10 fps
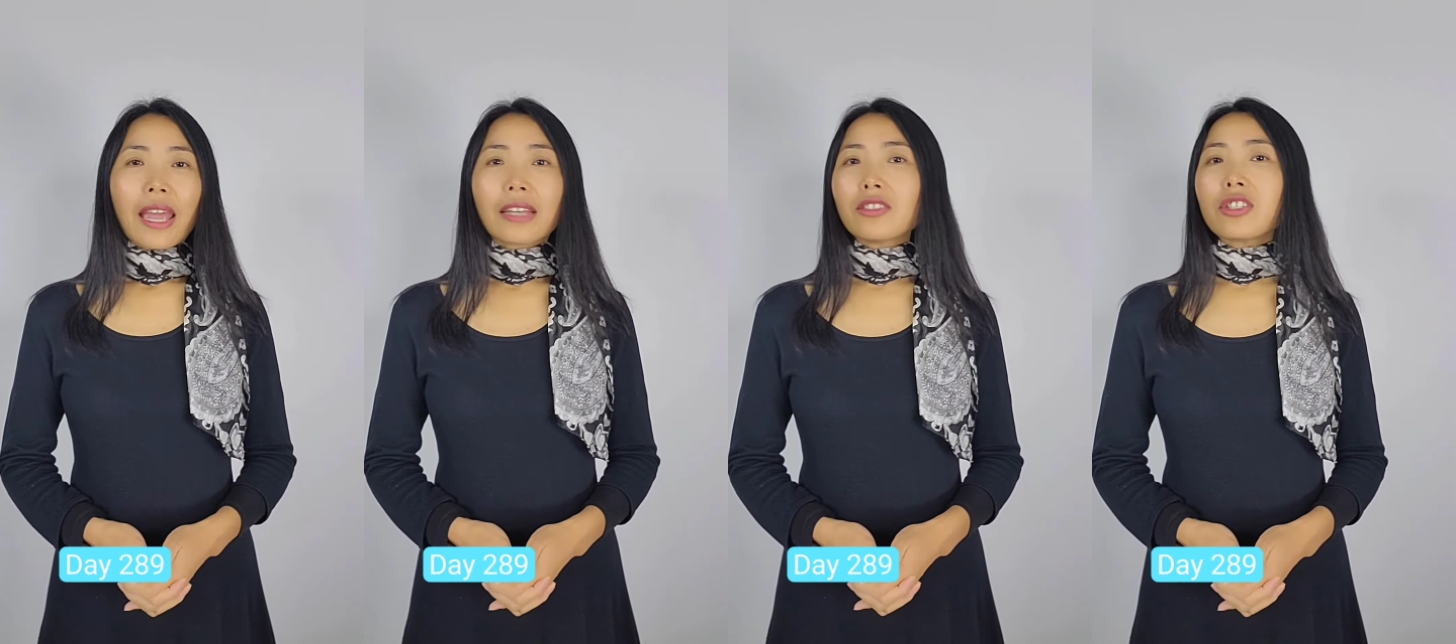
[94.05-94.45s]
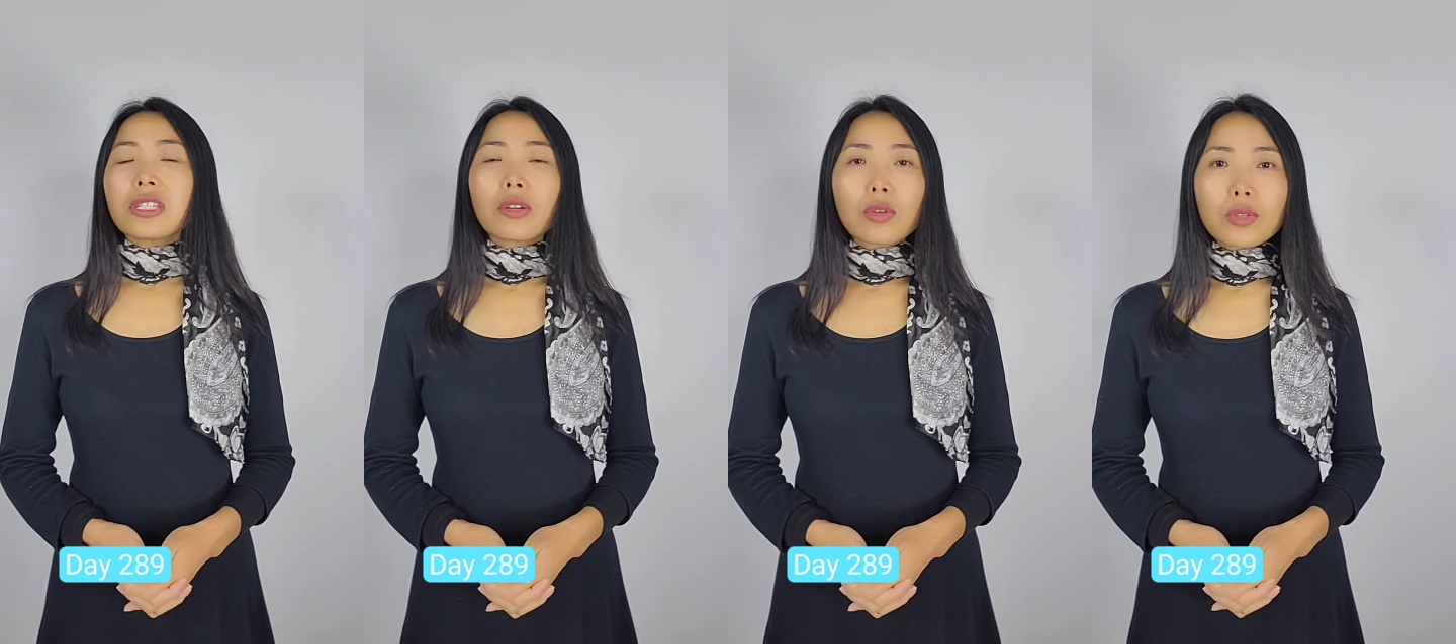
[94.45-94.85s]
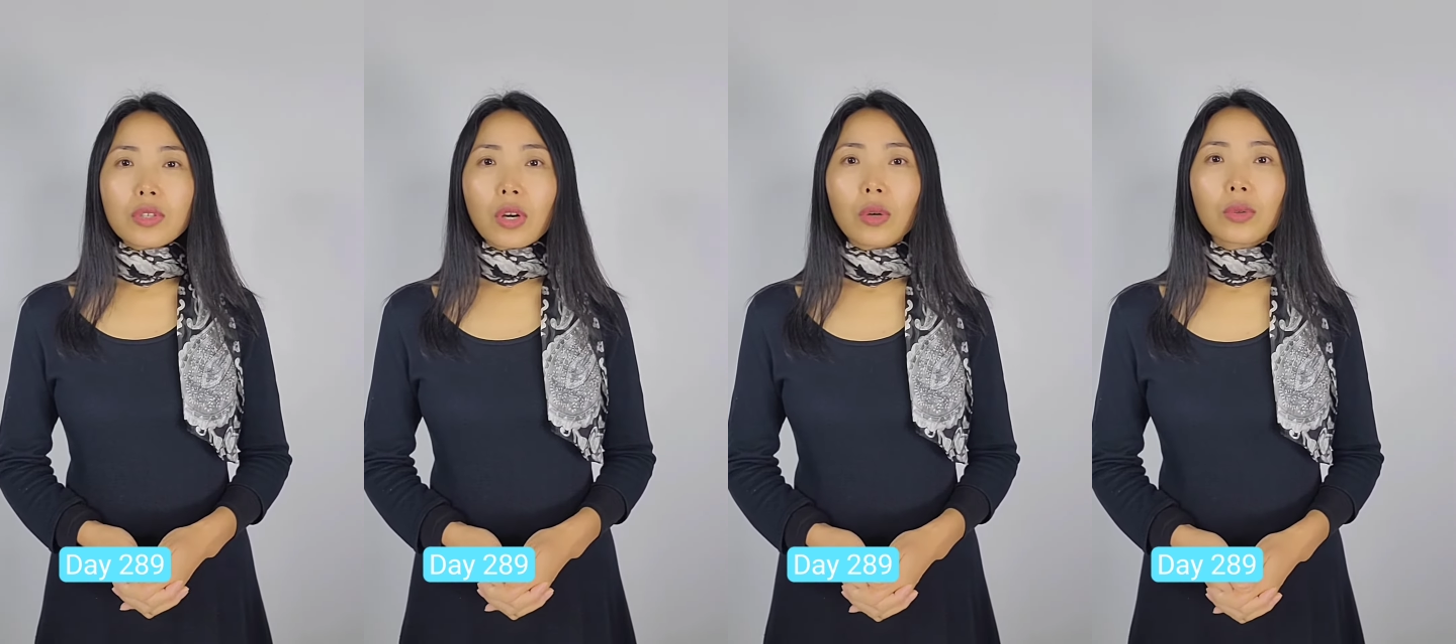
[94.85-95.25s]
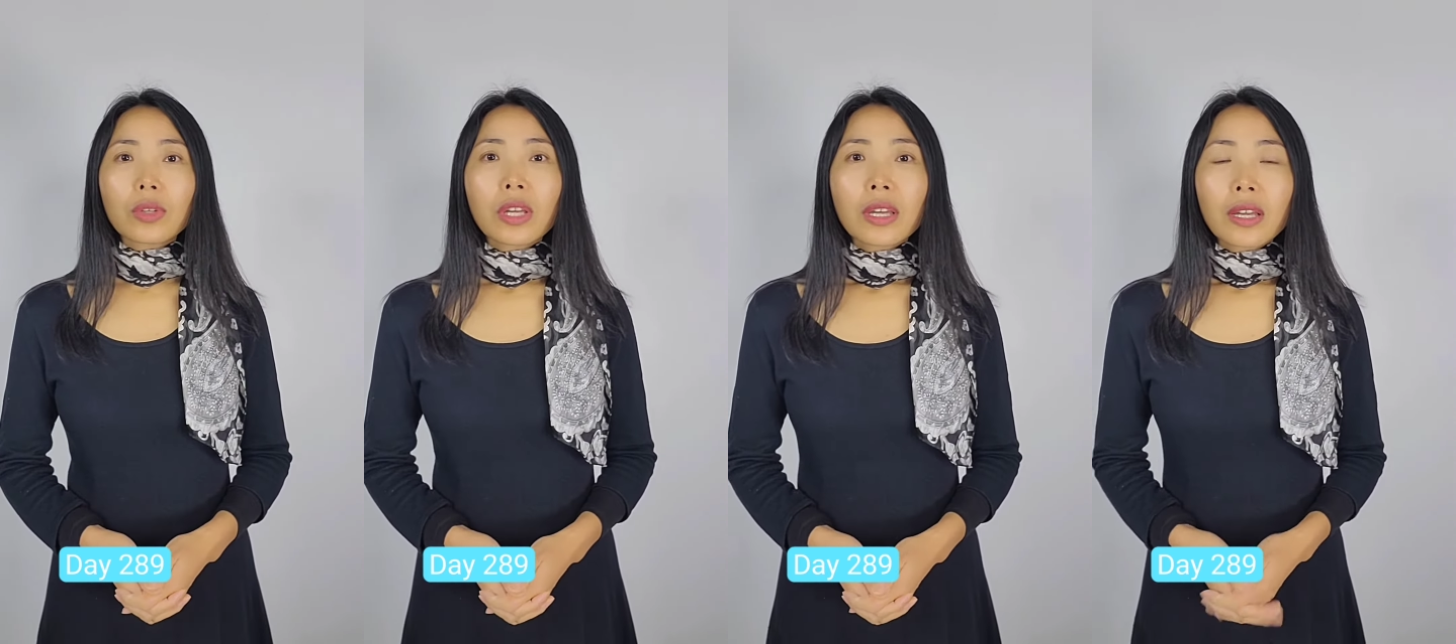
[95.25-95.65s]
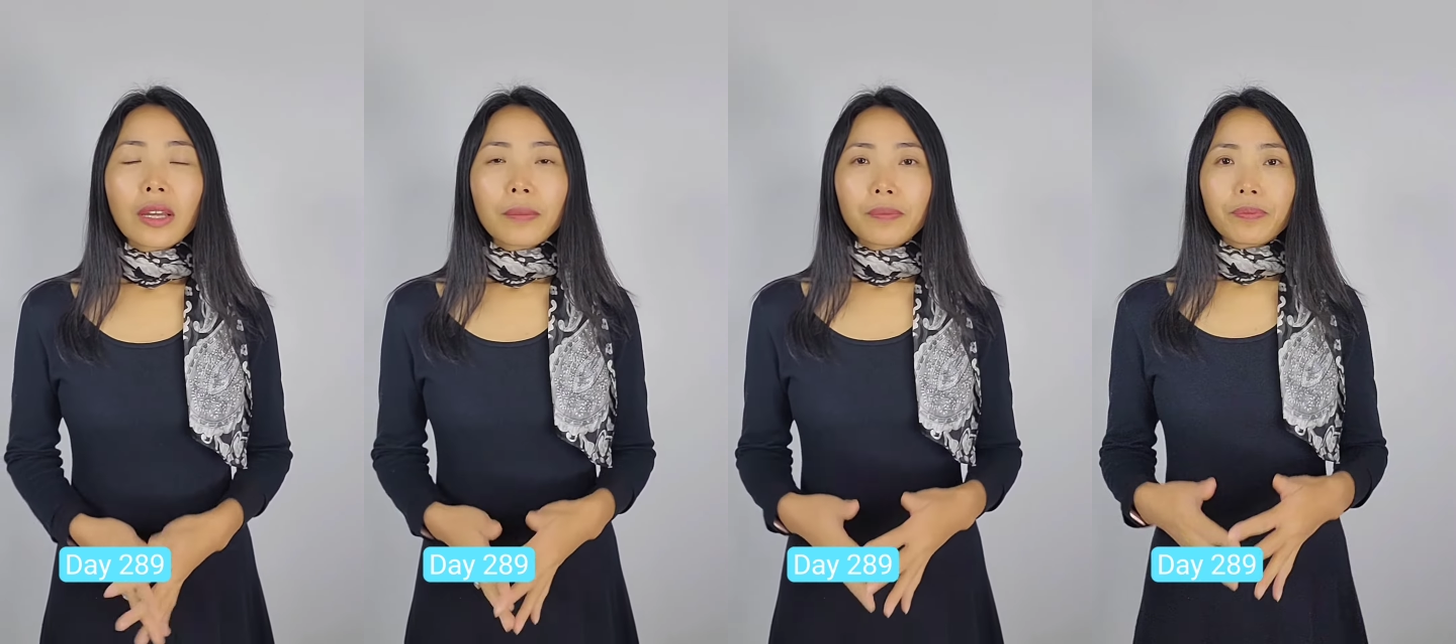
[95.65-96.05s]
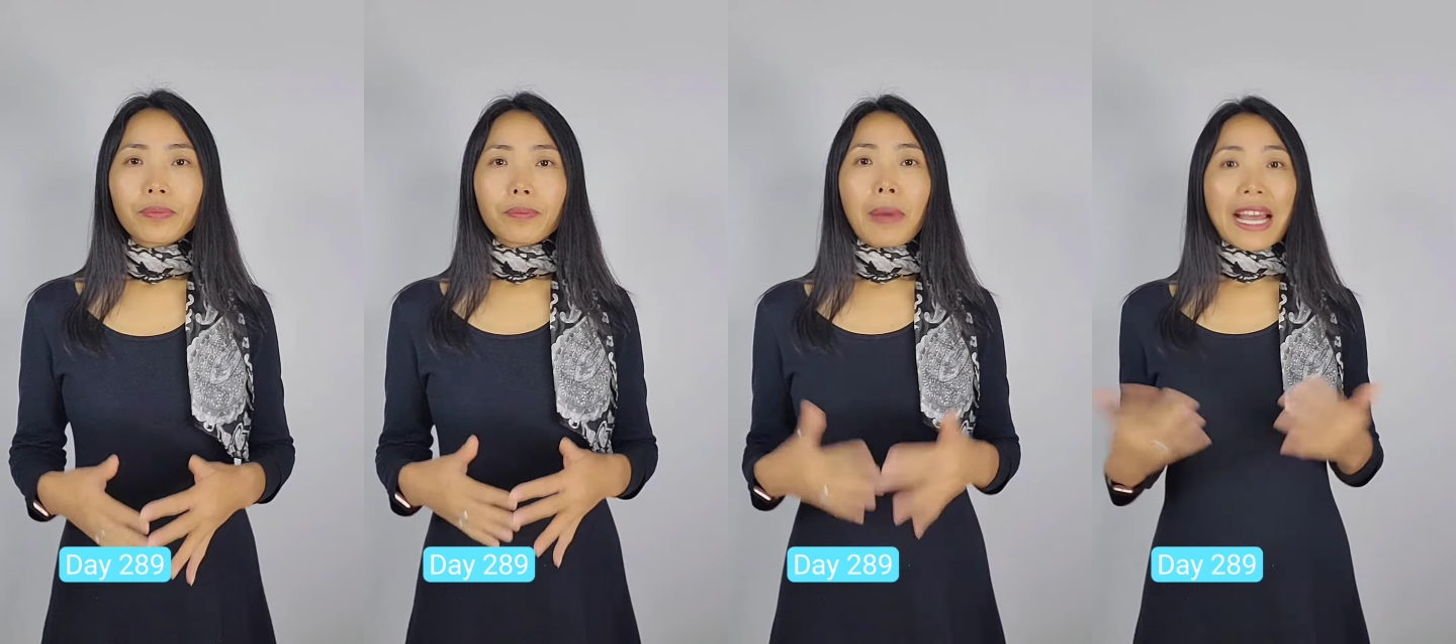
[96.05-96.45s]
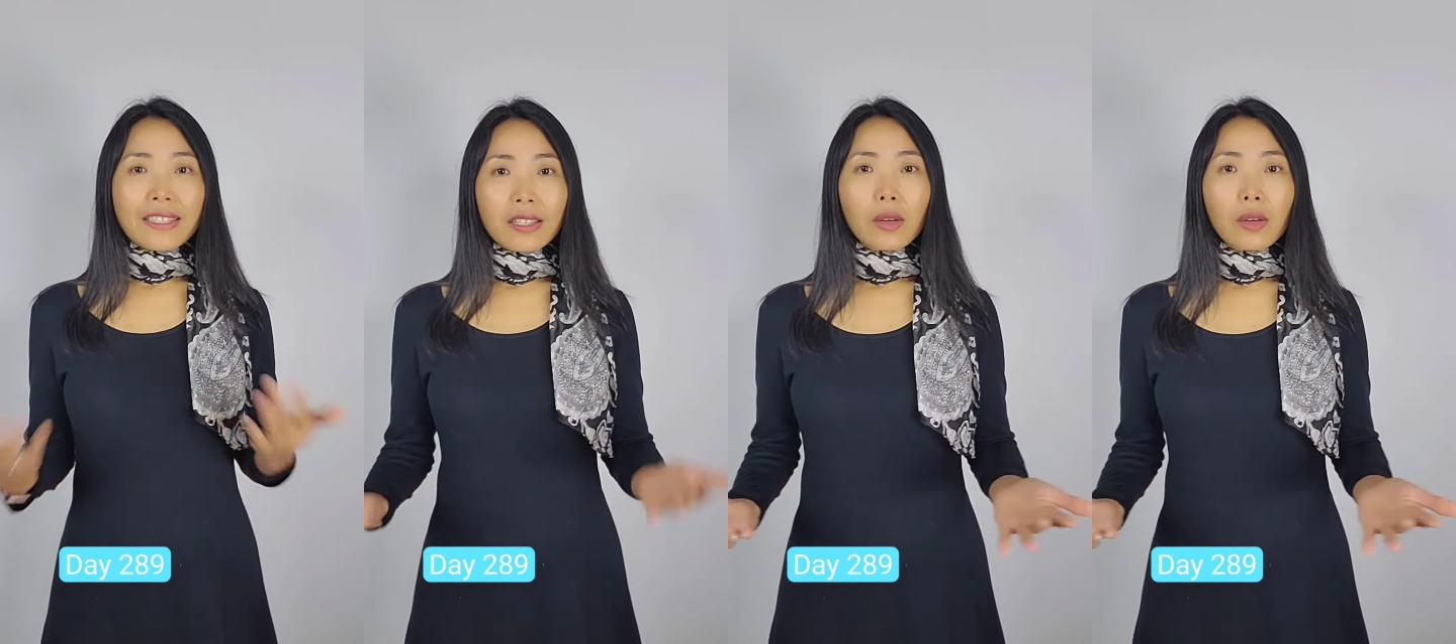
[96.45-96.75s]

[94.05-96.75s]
And she also passed